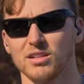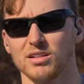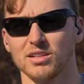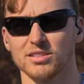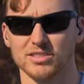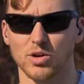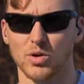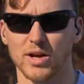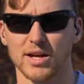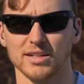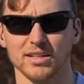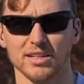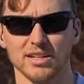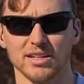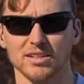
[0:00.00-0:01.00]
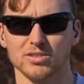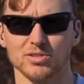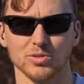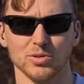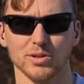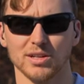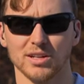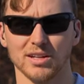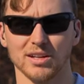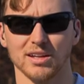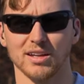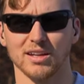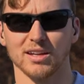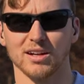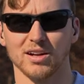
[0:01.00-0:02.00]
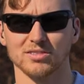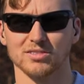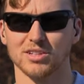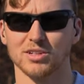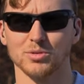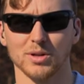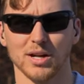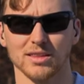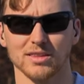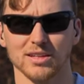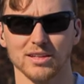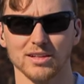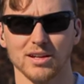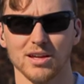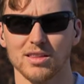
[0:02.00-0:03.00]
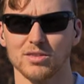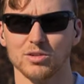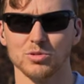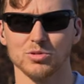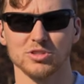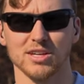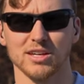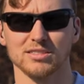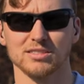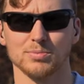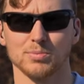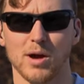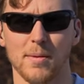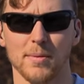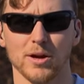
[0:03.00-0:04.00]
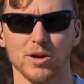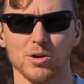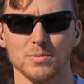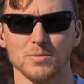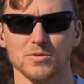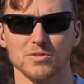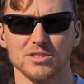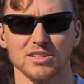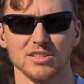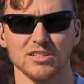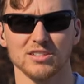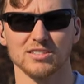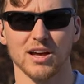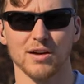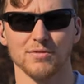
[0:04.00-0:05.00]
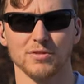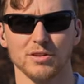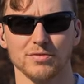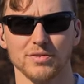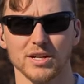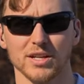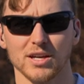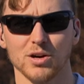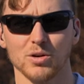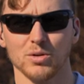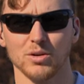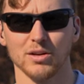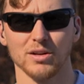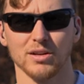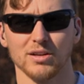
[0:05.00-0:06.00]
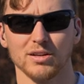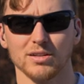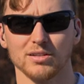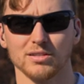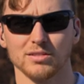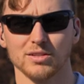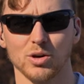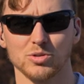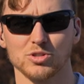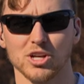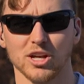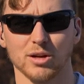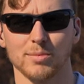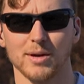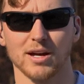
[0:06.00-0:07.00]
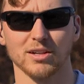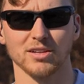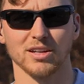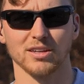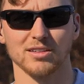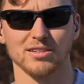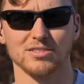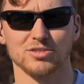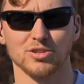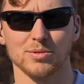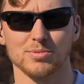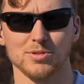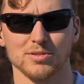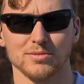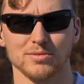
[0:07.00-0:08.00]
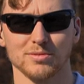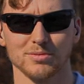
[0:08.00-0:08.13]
Let's go ahead and get into it, and I'll tell you what I think. Huge thanks to Primary Arms for sending this out for the video. Go check them out, link in the description.